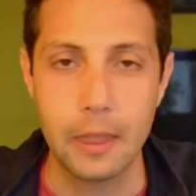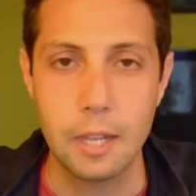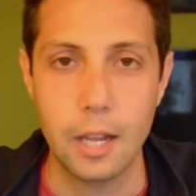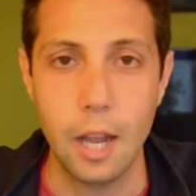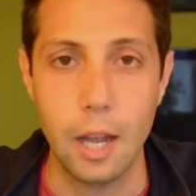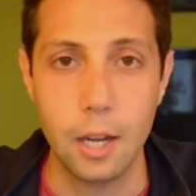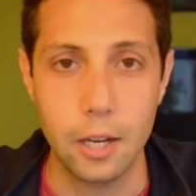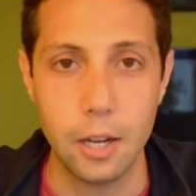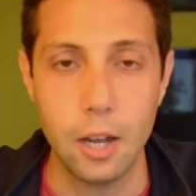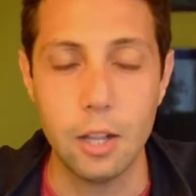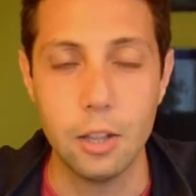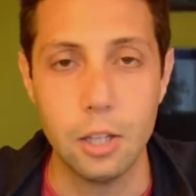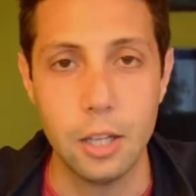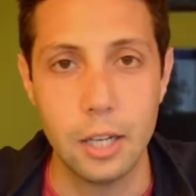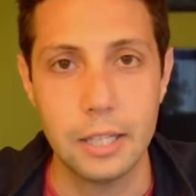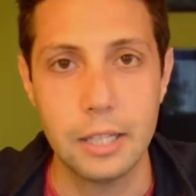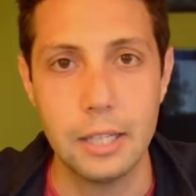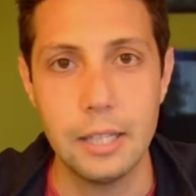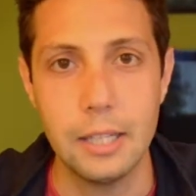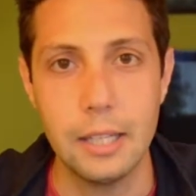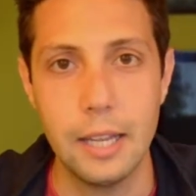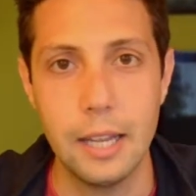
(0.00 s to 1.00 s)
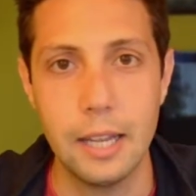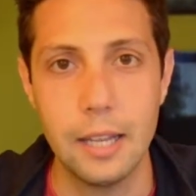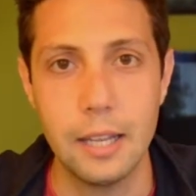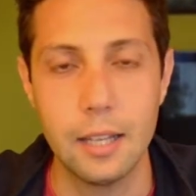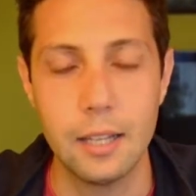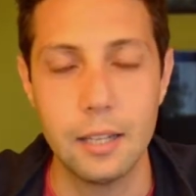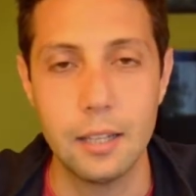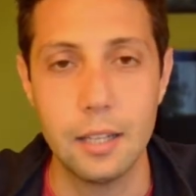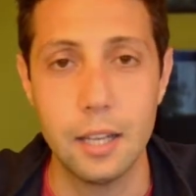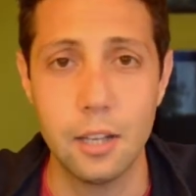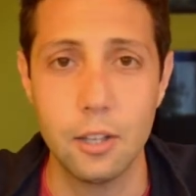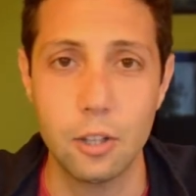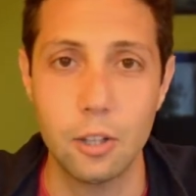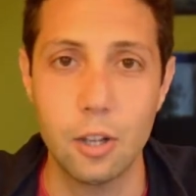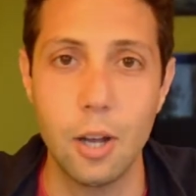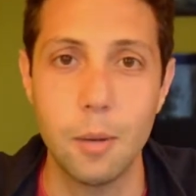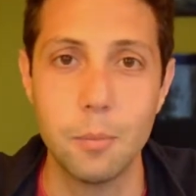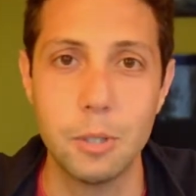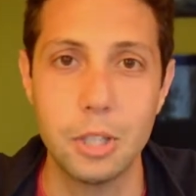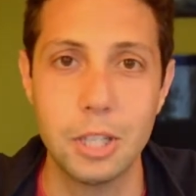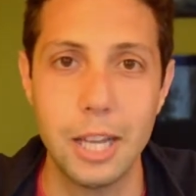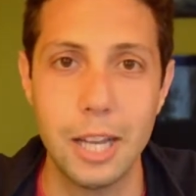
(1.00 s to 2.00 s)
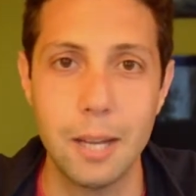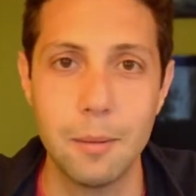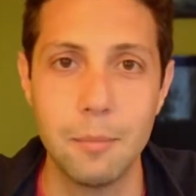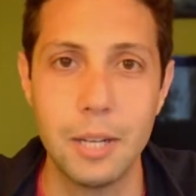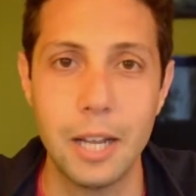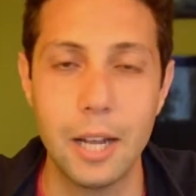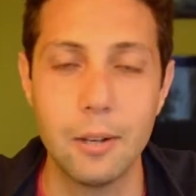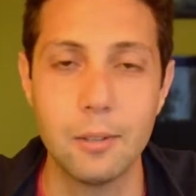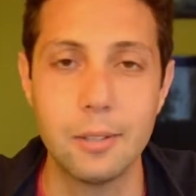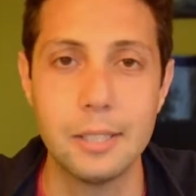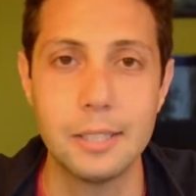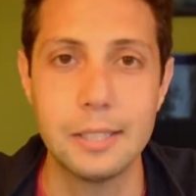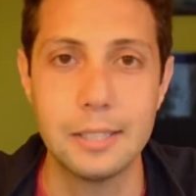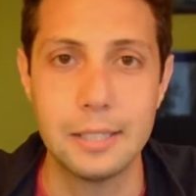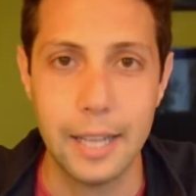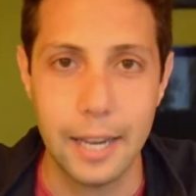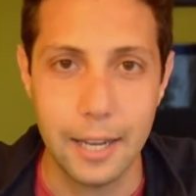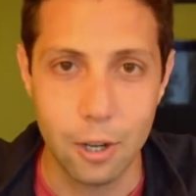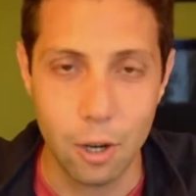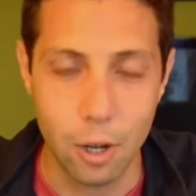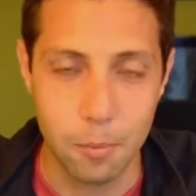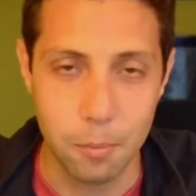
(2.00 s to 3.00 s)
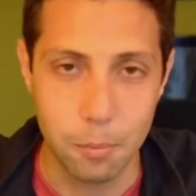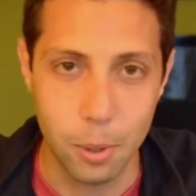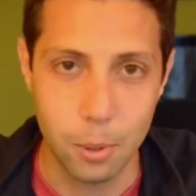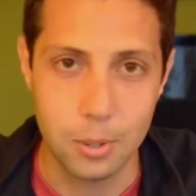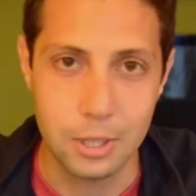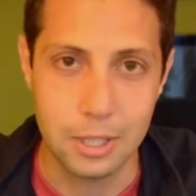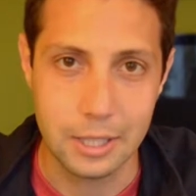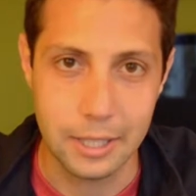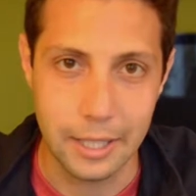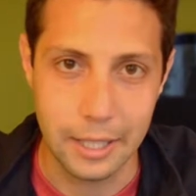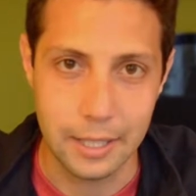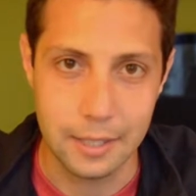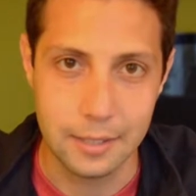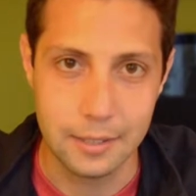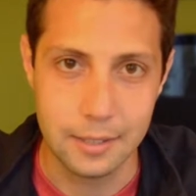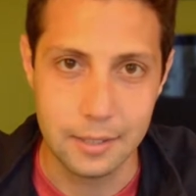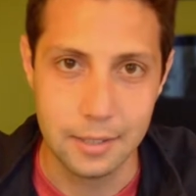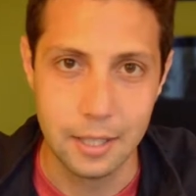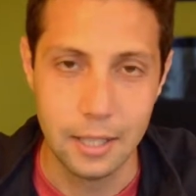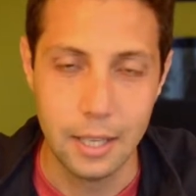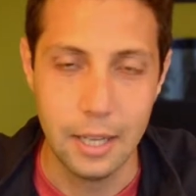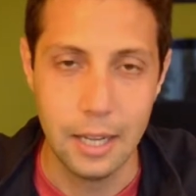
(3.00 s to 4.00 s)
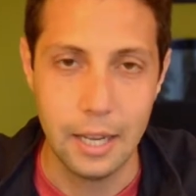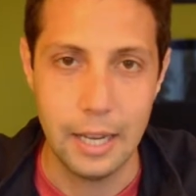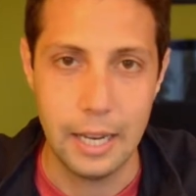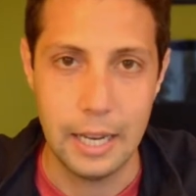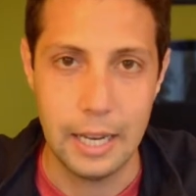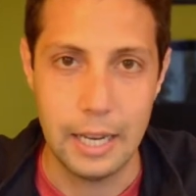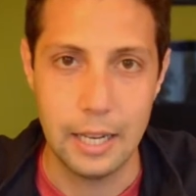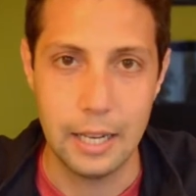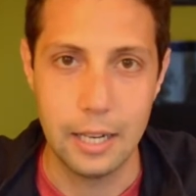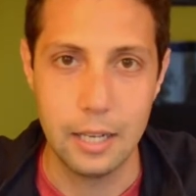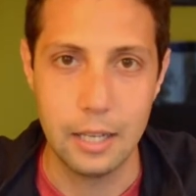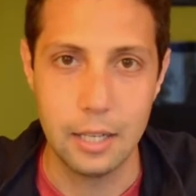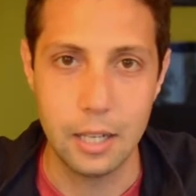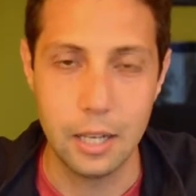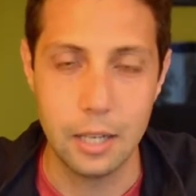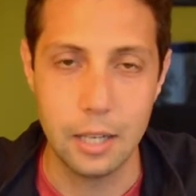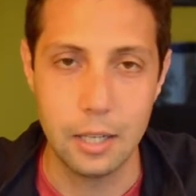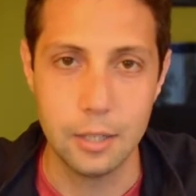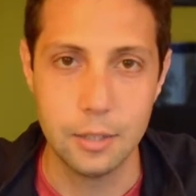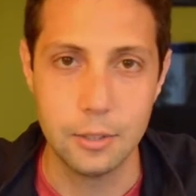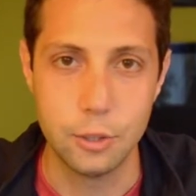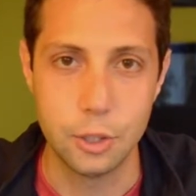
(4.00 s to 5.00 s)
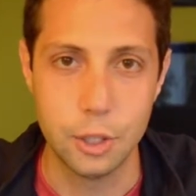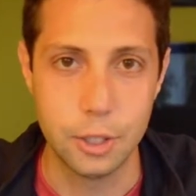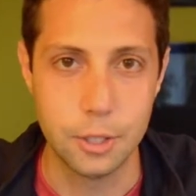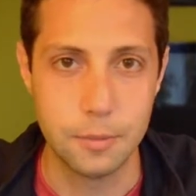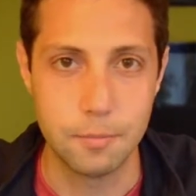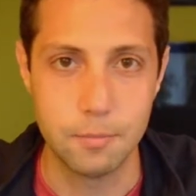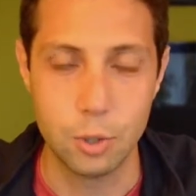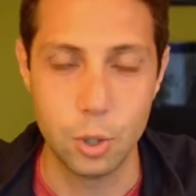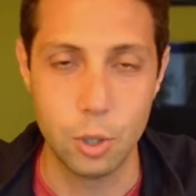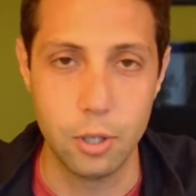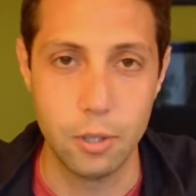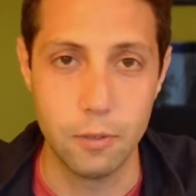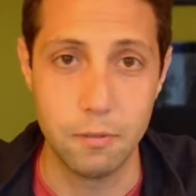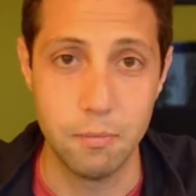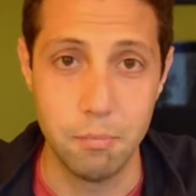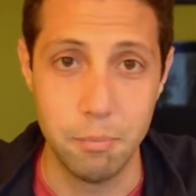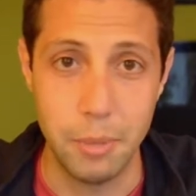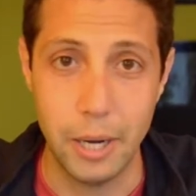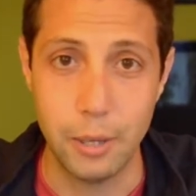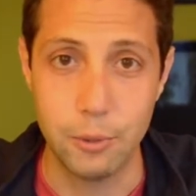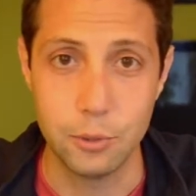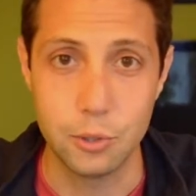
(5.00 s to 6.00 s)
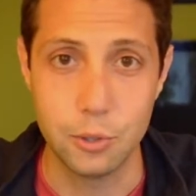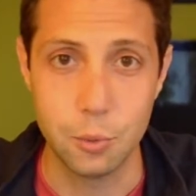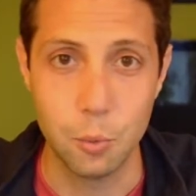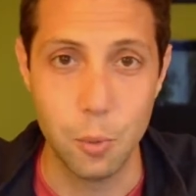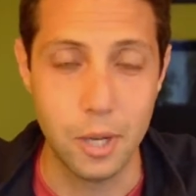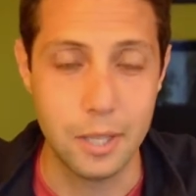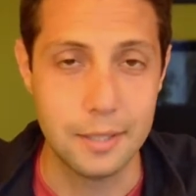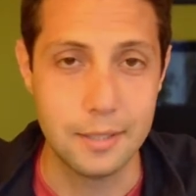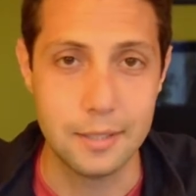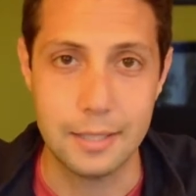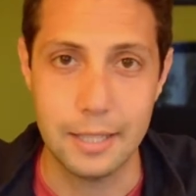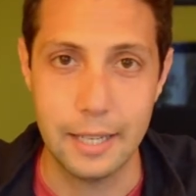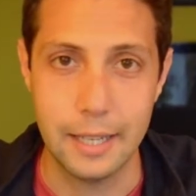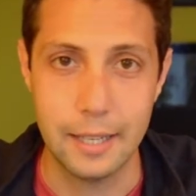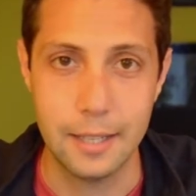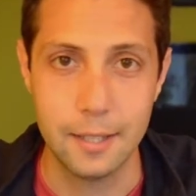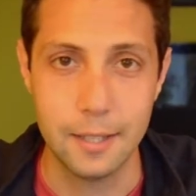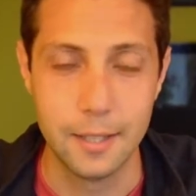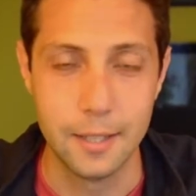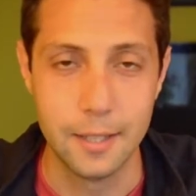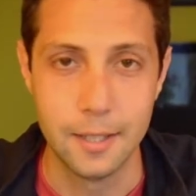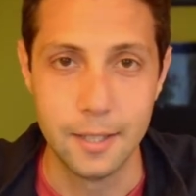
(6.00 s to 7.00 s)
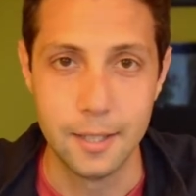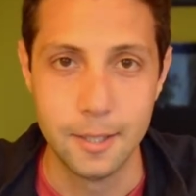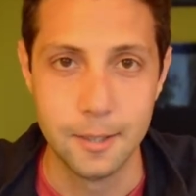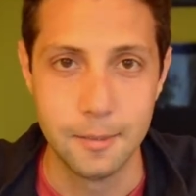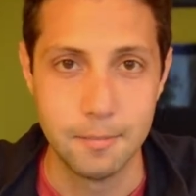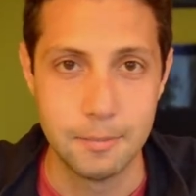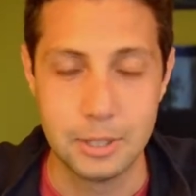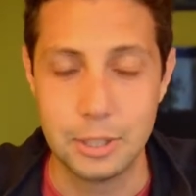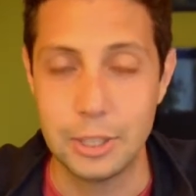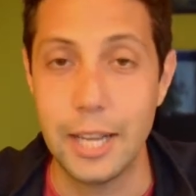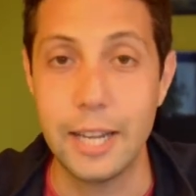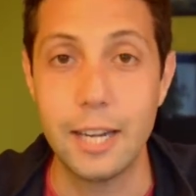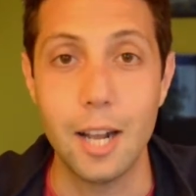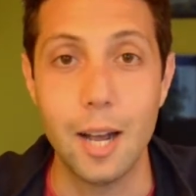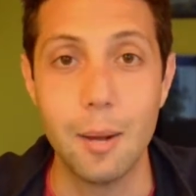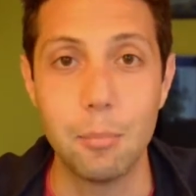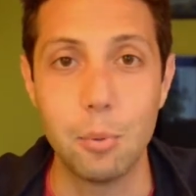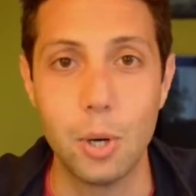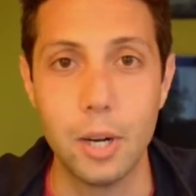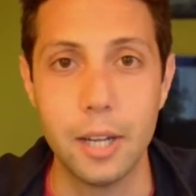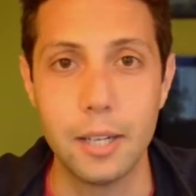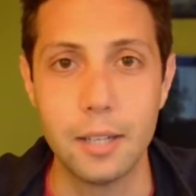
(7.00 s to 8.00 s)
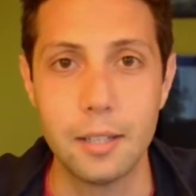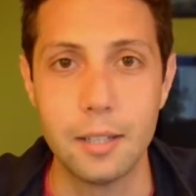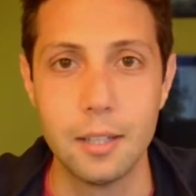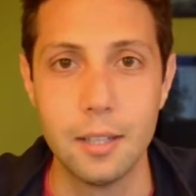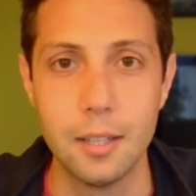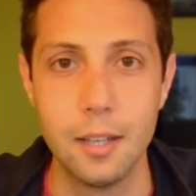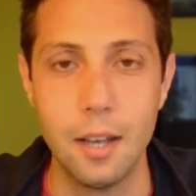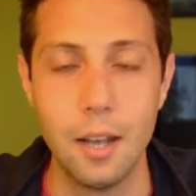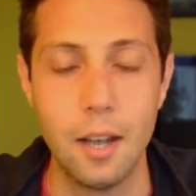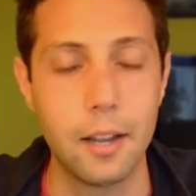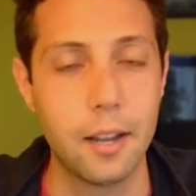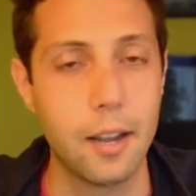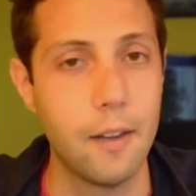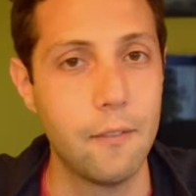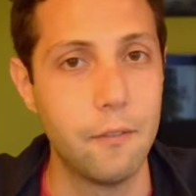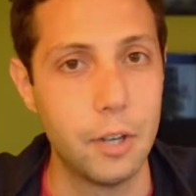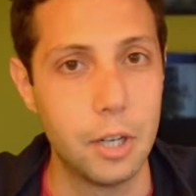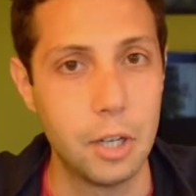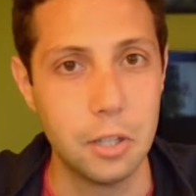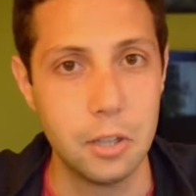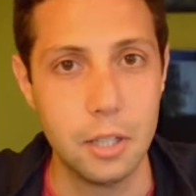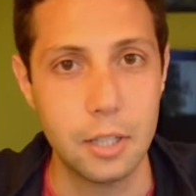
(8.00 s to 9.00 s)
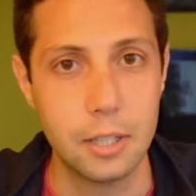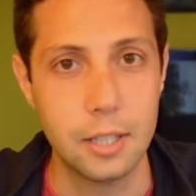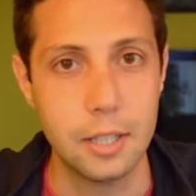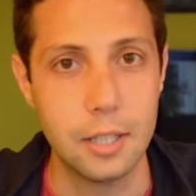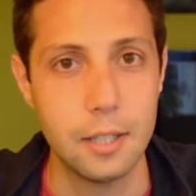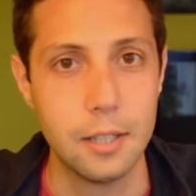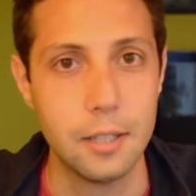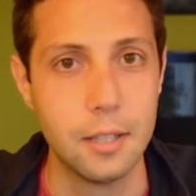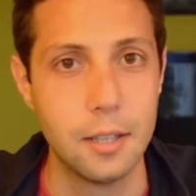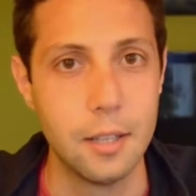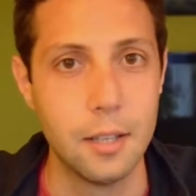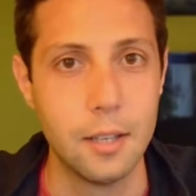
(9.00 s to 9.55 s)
I got lucky and the helicopter came down, stayed on both skids, and just sort of bounced once and stayed upright. I got very lucky.